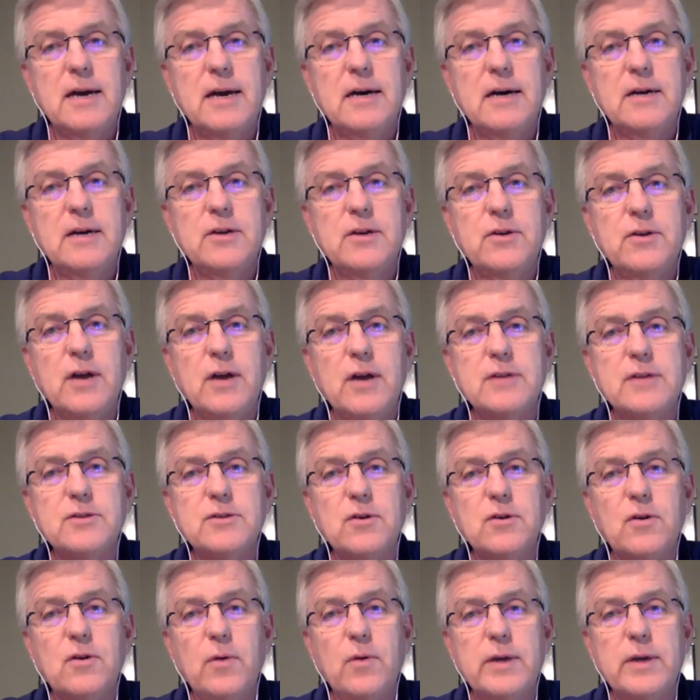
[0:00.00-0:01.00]
you're not
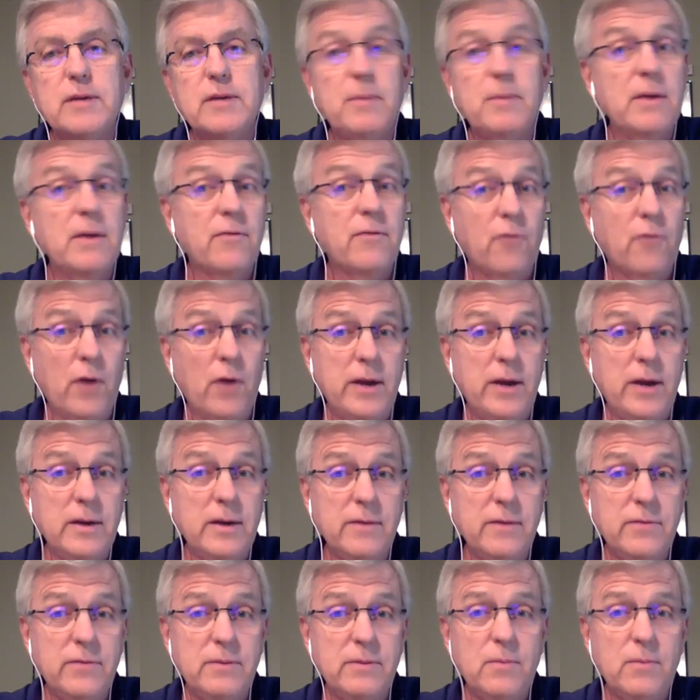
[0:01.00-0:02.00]
so quick to be afraid
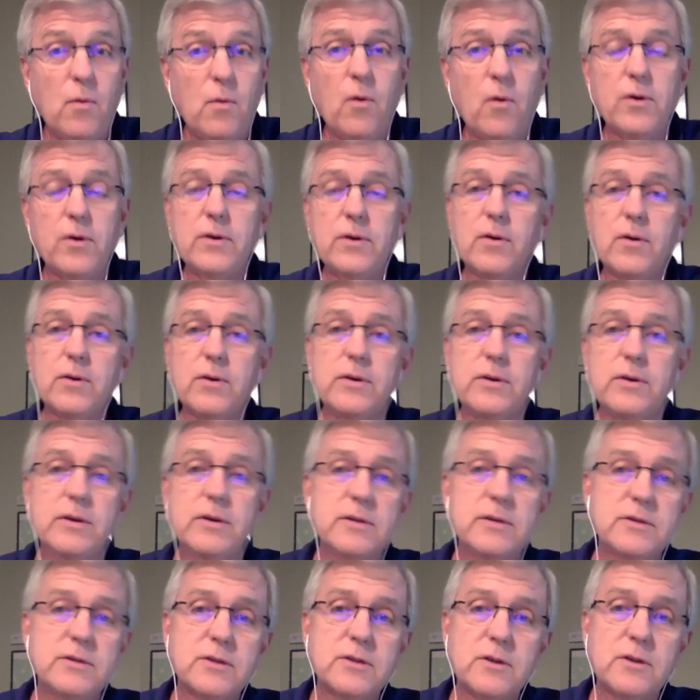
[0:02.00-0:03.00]
of them or
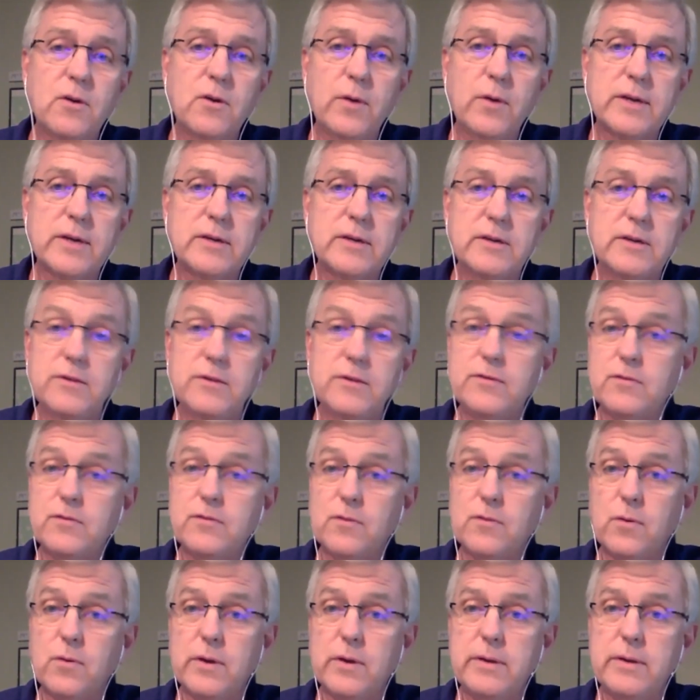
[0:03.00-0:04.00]
as quick to
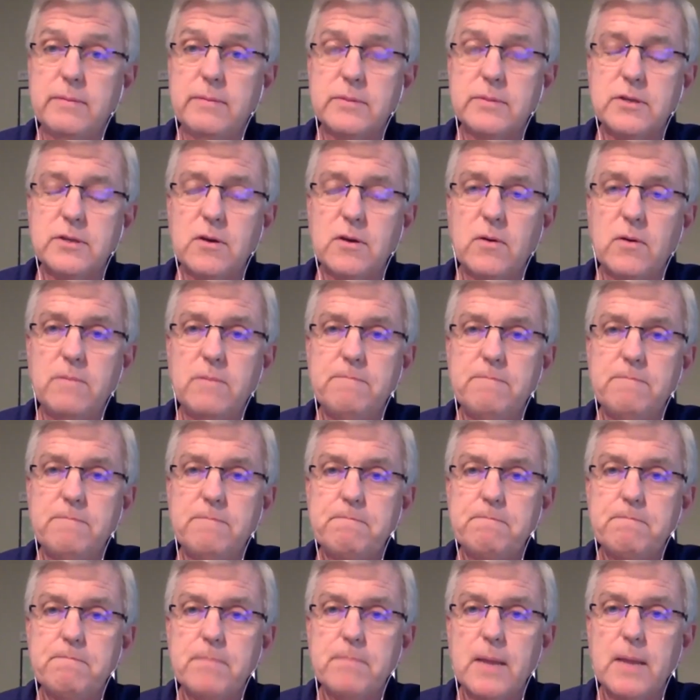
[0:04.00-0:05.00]
destroy them. So
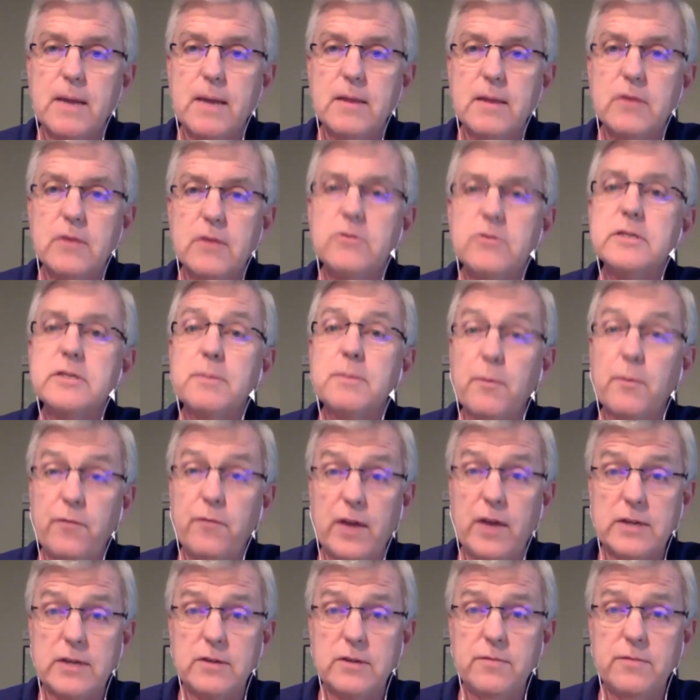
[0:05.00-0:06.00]
learn some
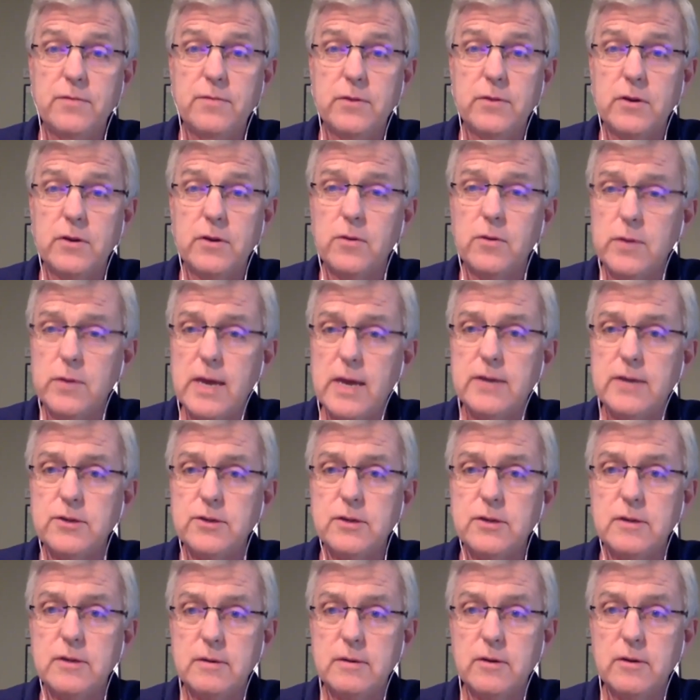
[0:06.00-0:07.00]
affection for the
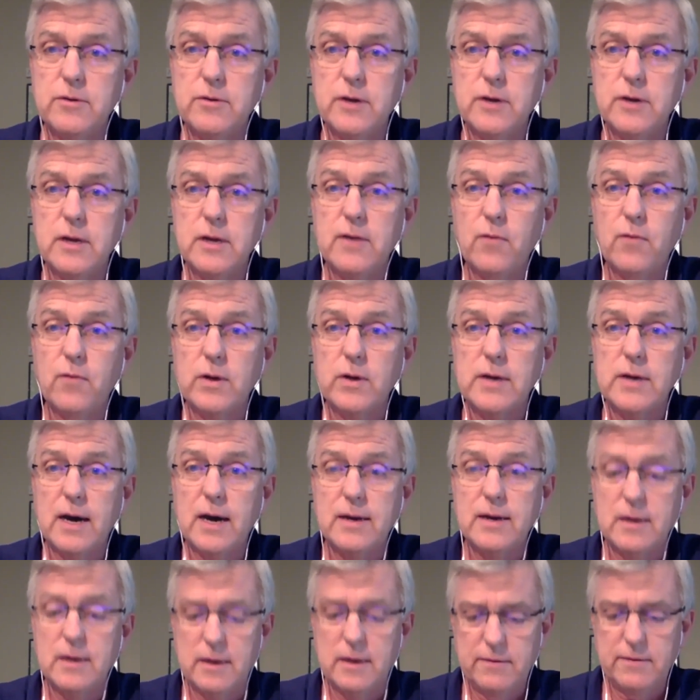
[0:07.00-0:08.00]
creation, learn to love what
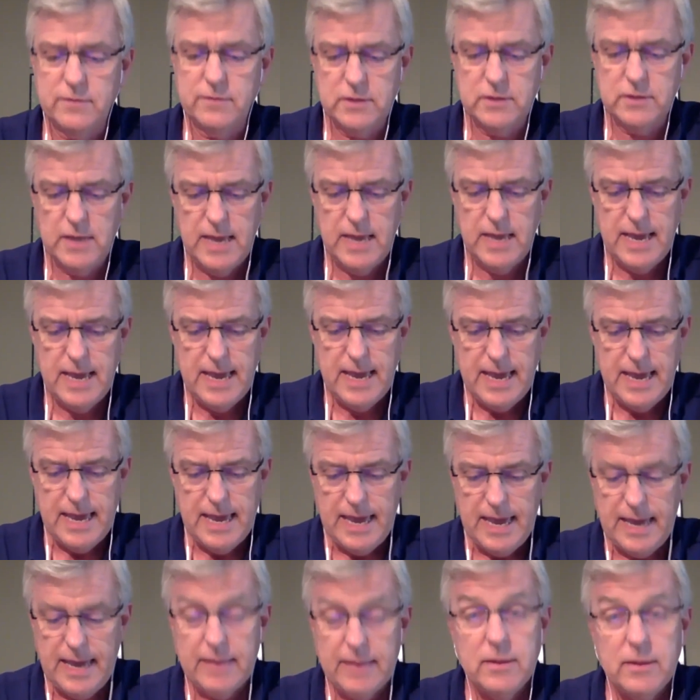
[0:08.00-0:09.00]
God loves.
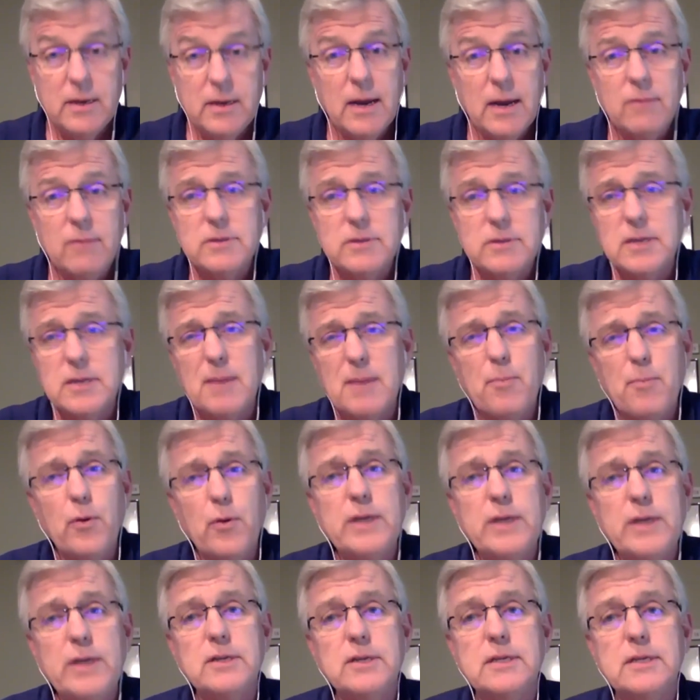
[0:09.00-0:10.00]
And then I would say
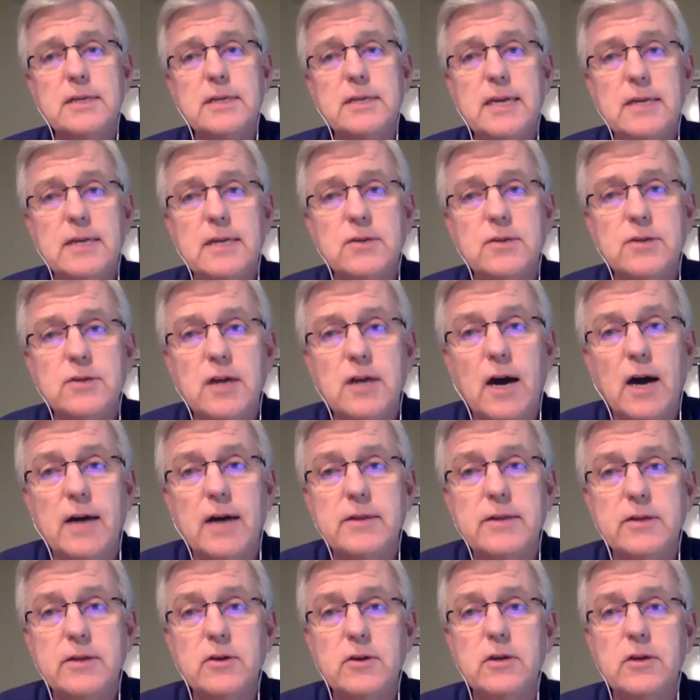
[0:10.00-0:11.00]
preach and teach God
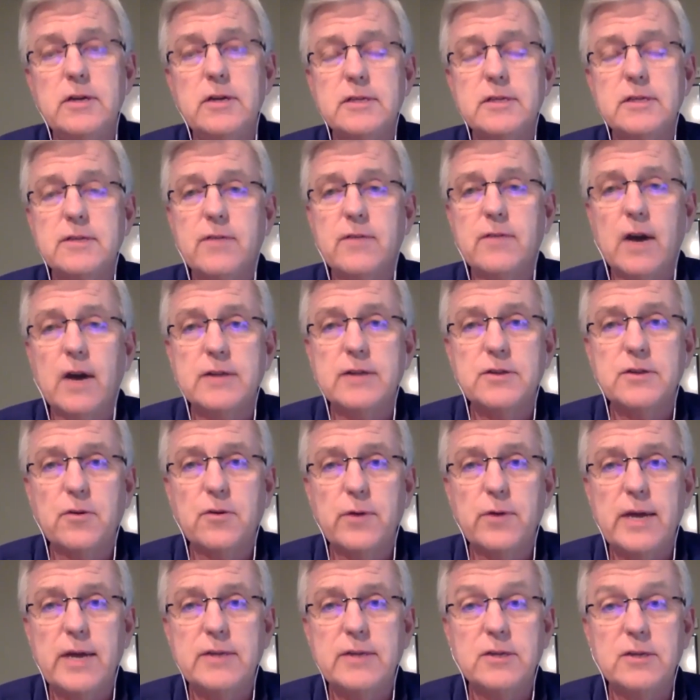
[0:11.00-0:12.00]
the goodness of God's
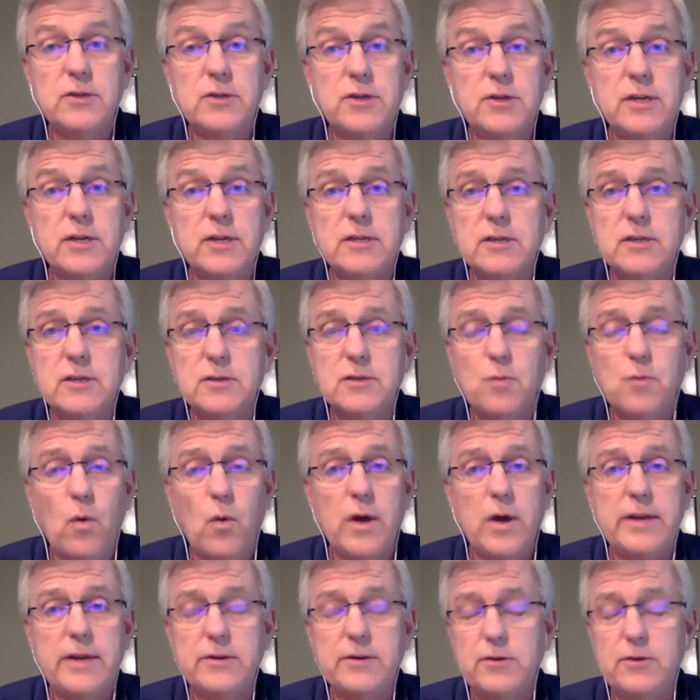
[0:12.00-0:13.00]
creation. Genesis
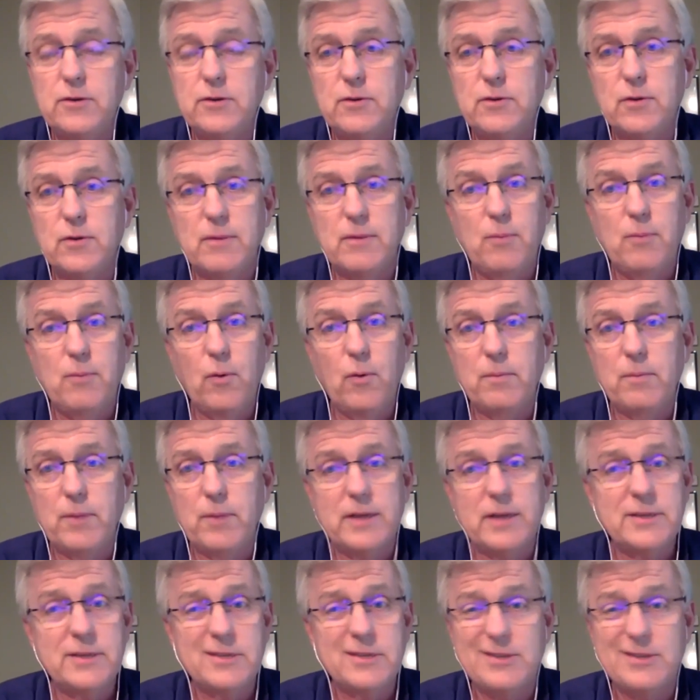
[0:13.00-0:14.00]
1 and 2 are important
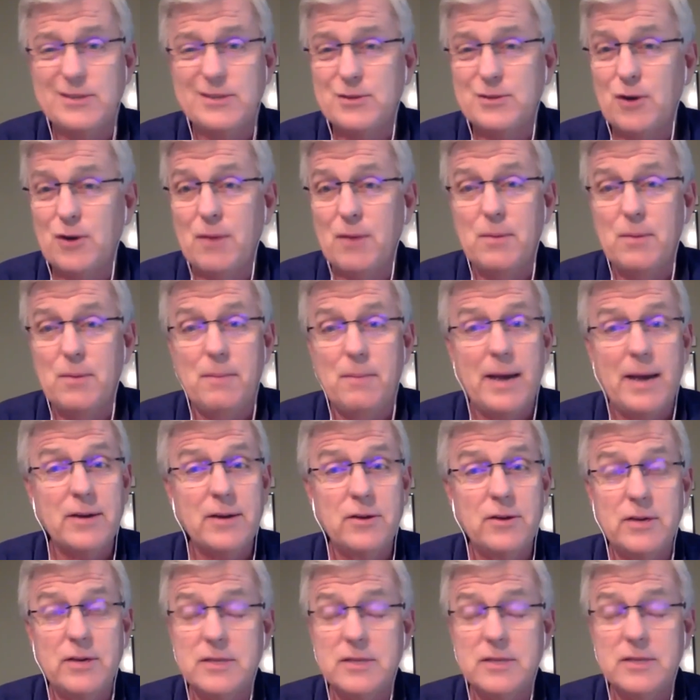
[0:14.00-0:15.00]
places to start. My
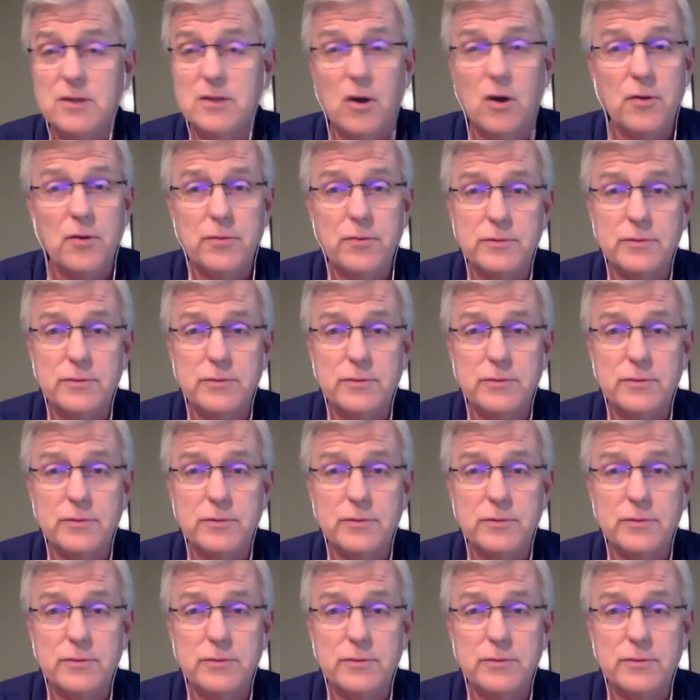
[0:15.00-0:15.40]
goodness, it's all through